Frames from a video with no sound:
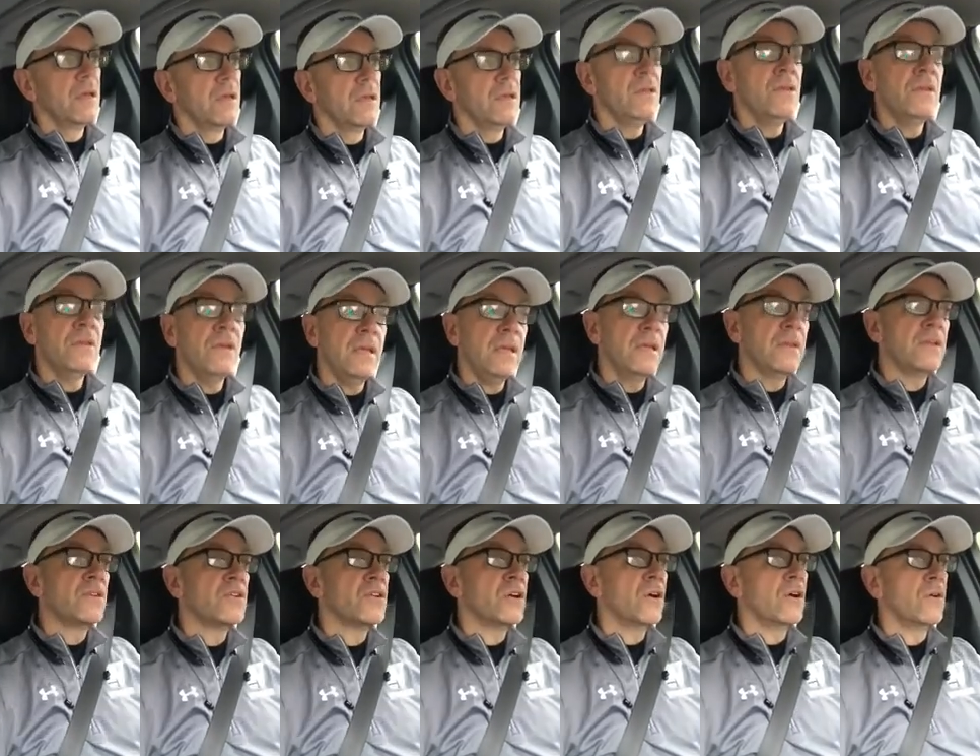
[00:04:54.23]
you need
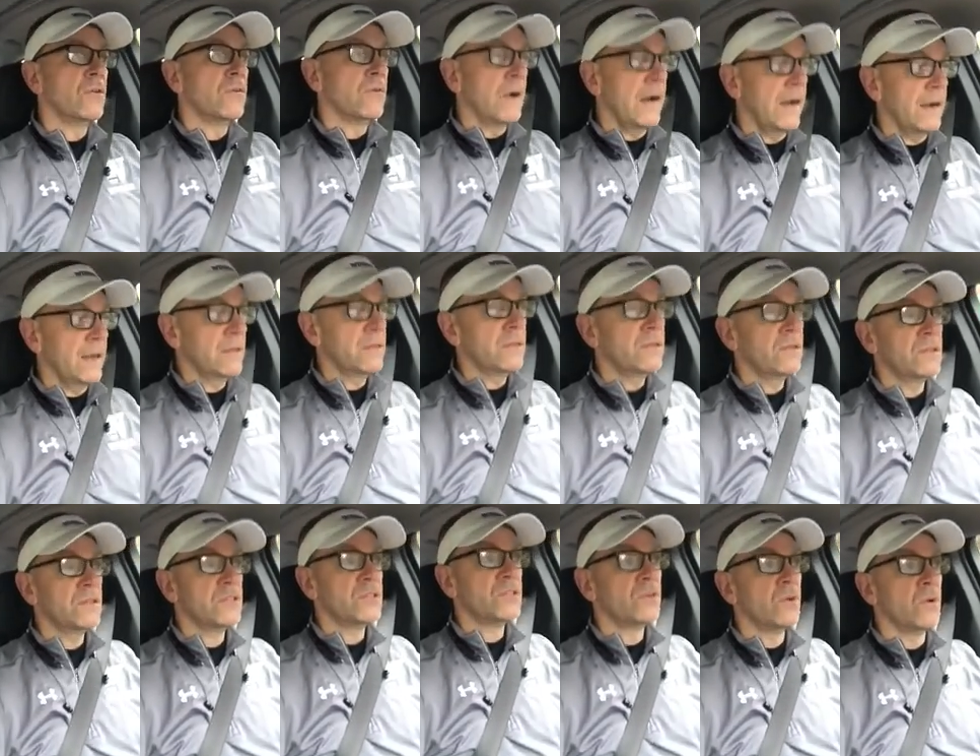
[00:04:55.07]
to turn right into
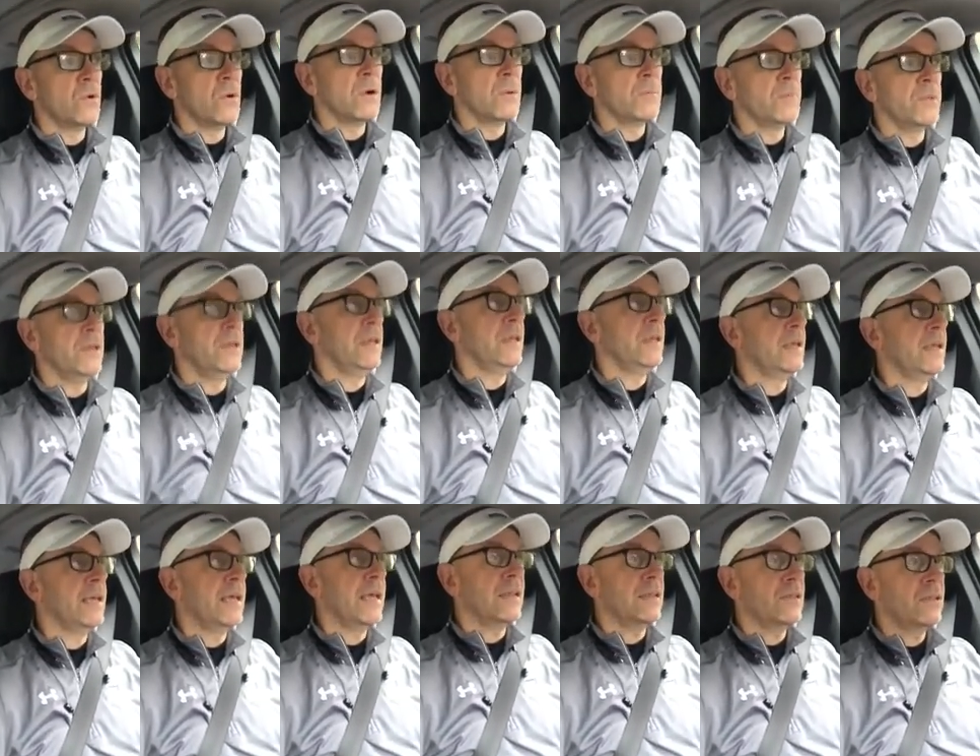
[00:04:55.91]
the storm. You need
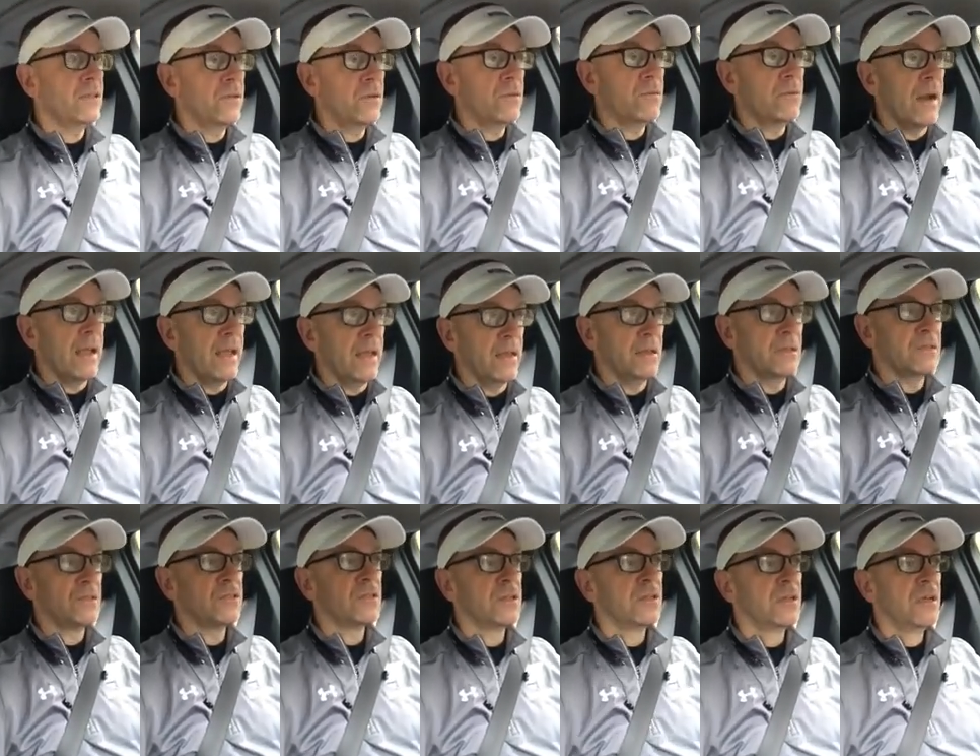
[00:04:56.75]
to get to the
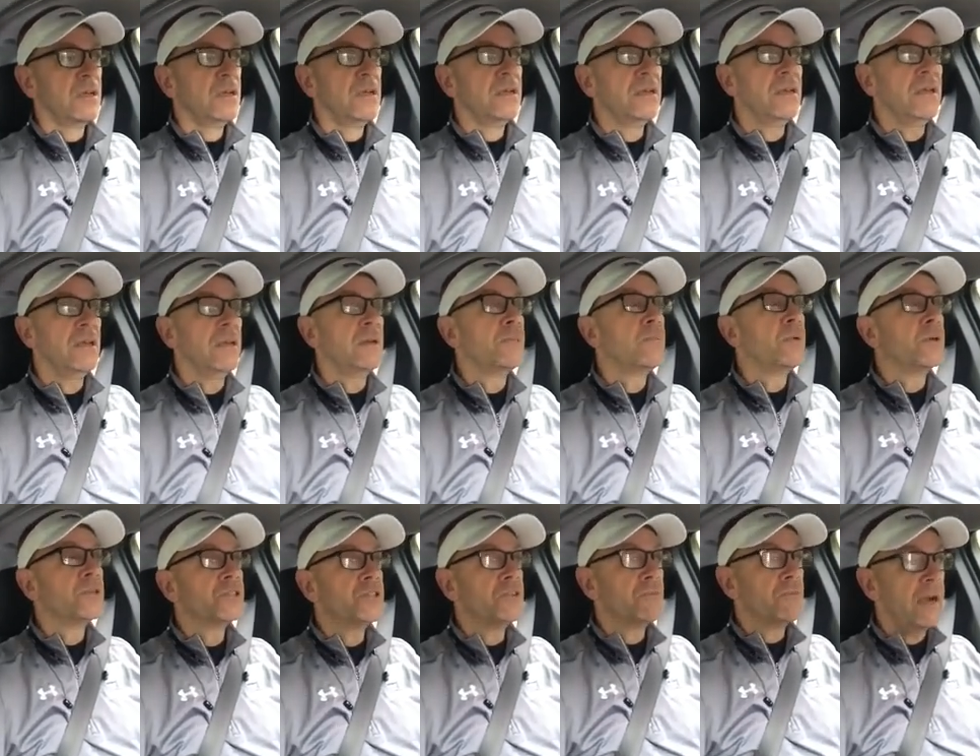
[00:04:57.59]
range. You need to
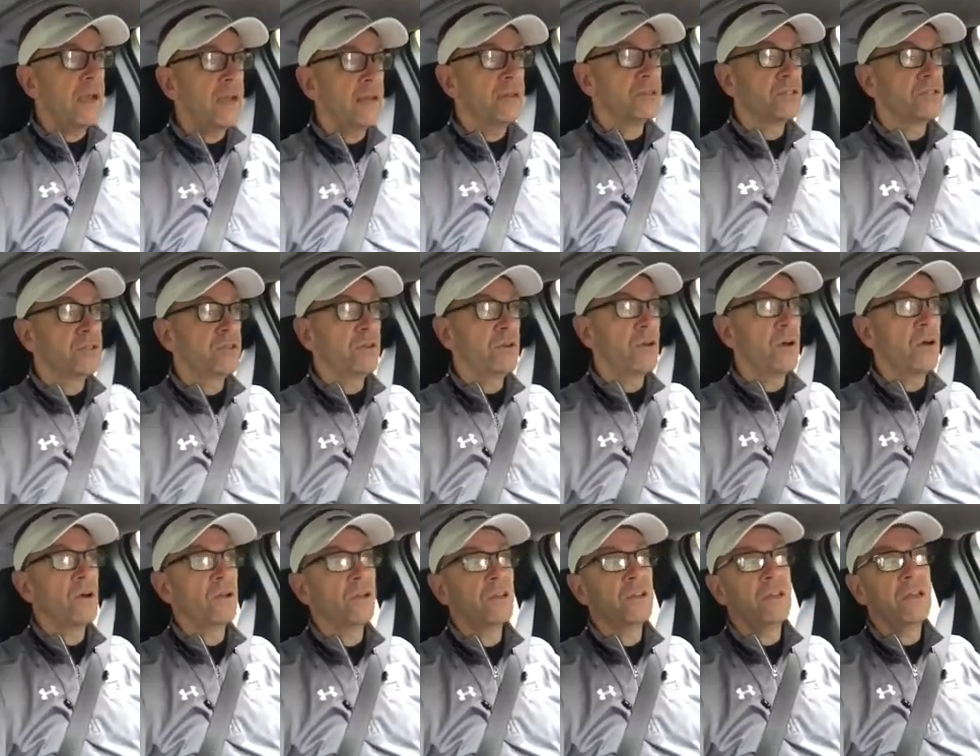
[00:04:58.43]
put your rain suit
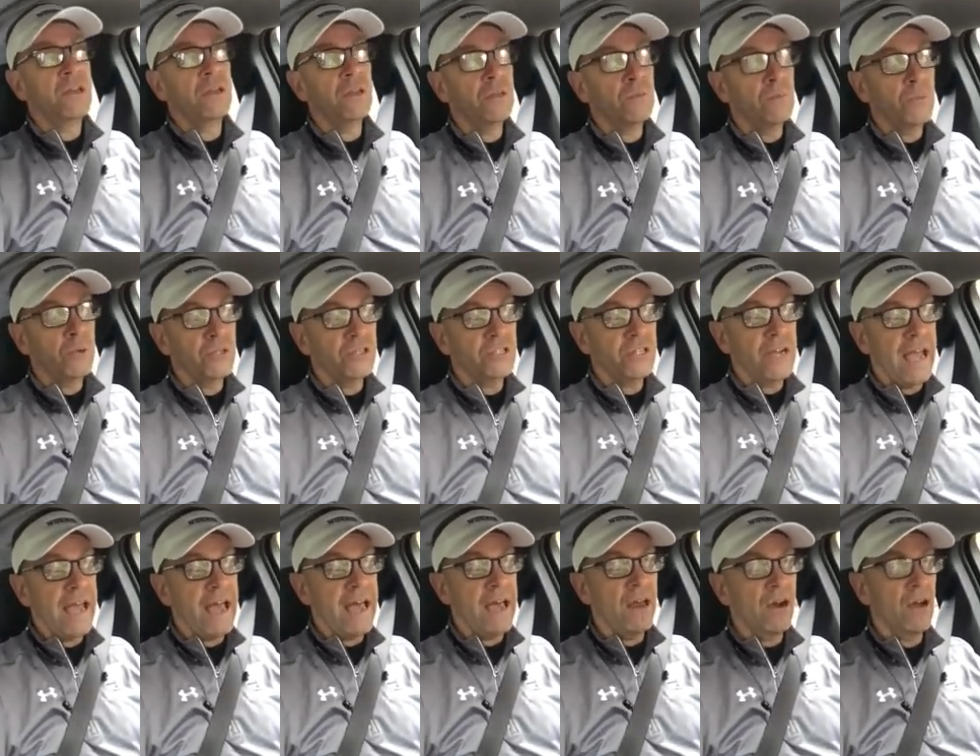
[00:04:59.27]
on. You need to put your
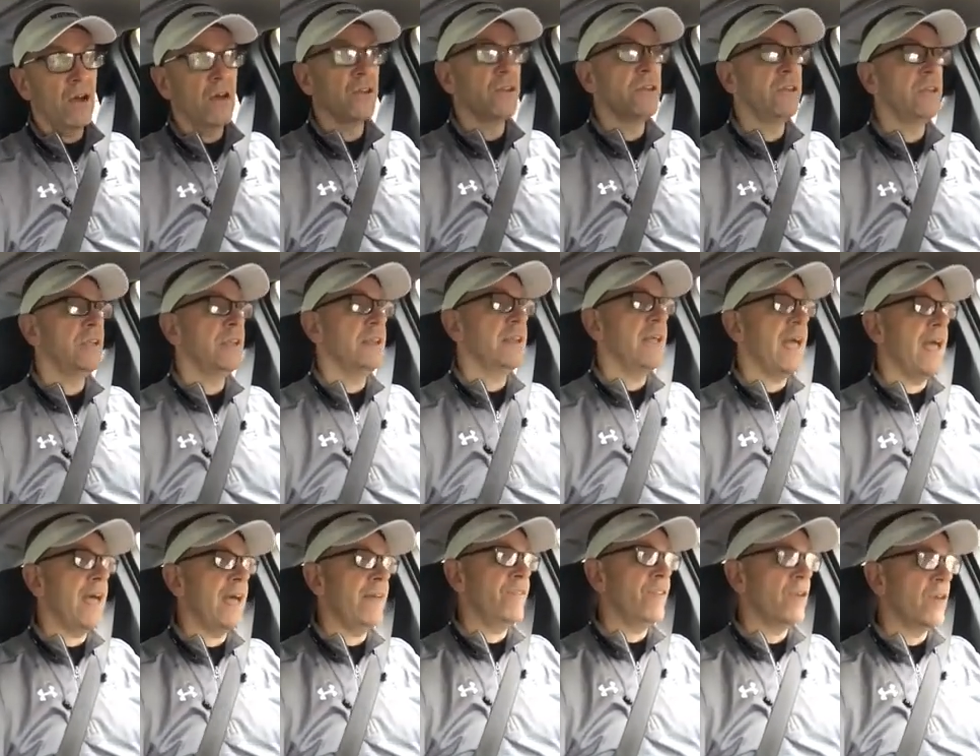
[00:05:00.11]
hat on. You need to
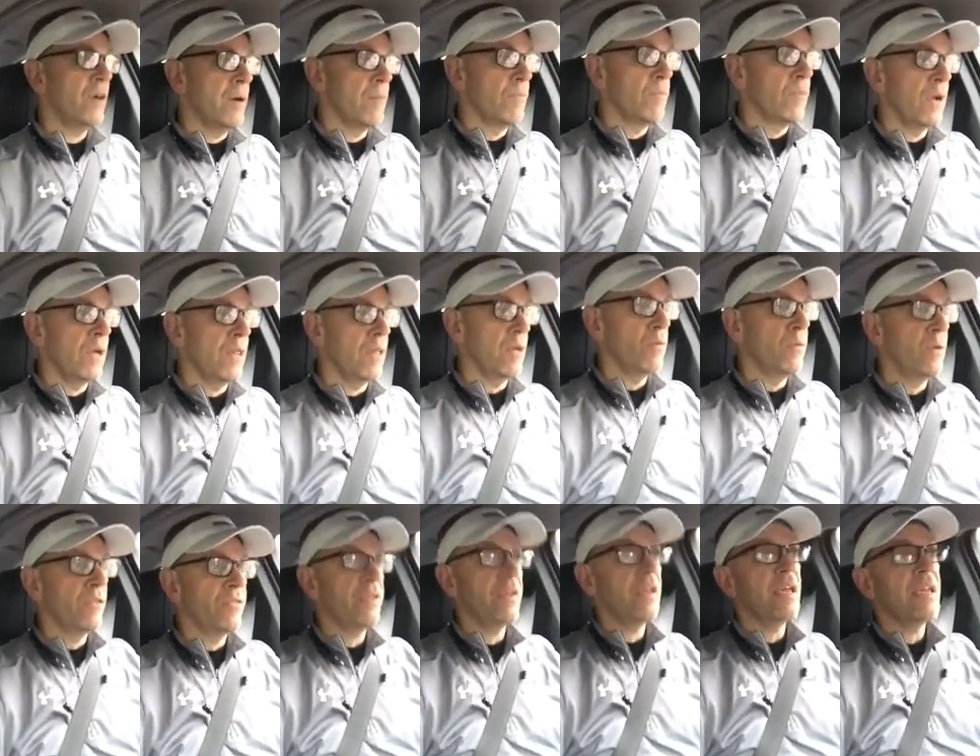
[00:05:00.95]
have your umbrella
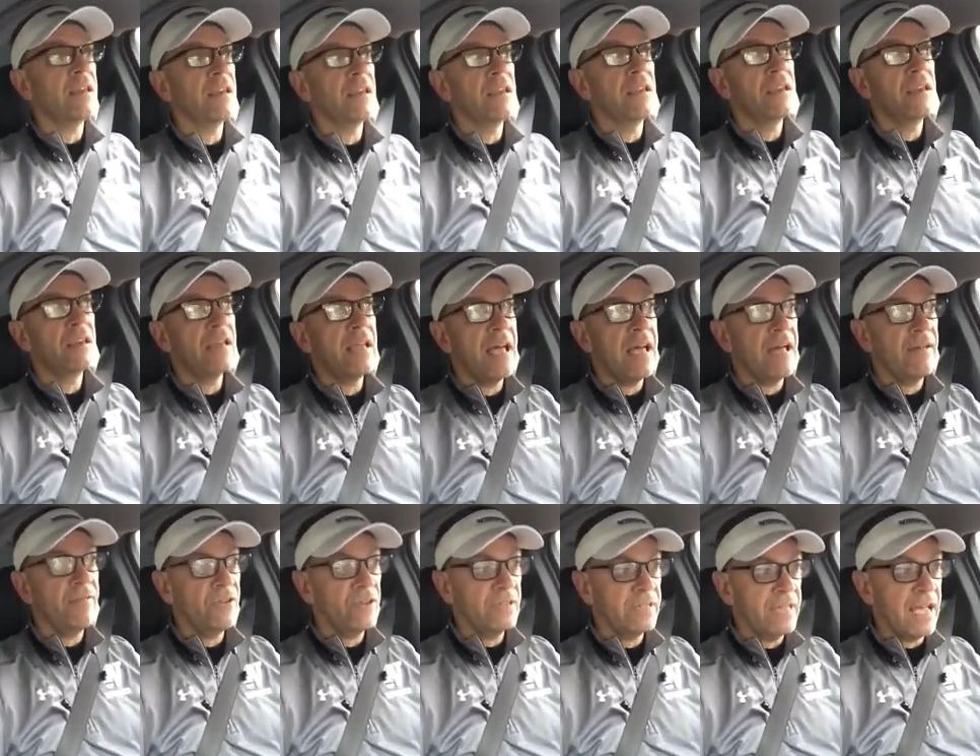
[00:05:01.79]
with you. You need to
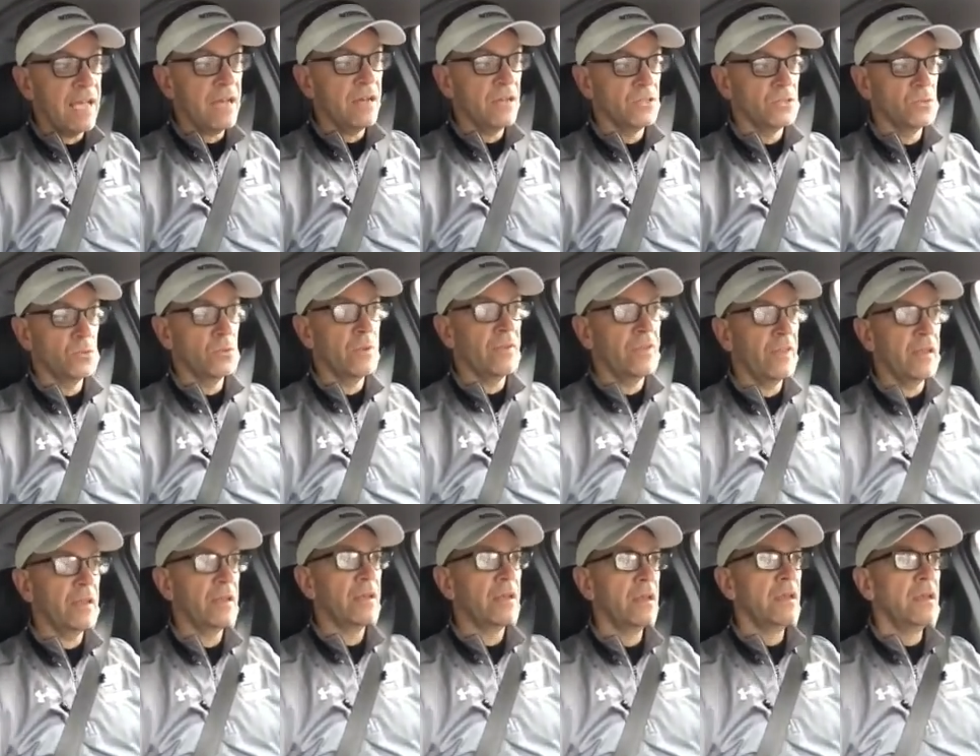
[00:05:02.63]
have your towels with
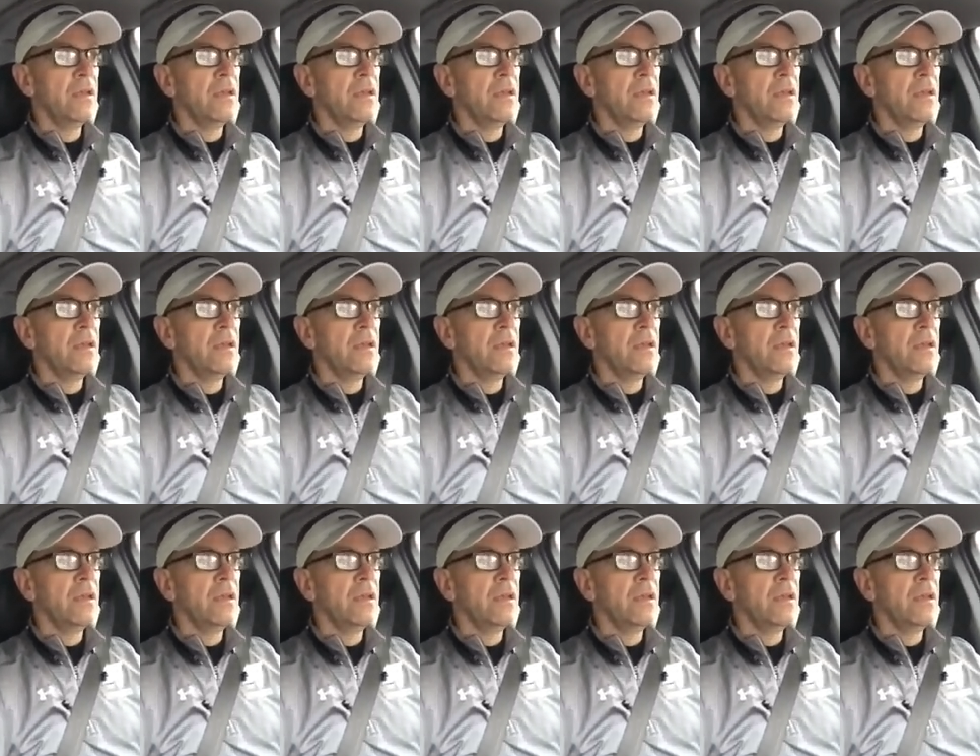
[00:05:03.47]
you.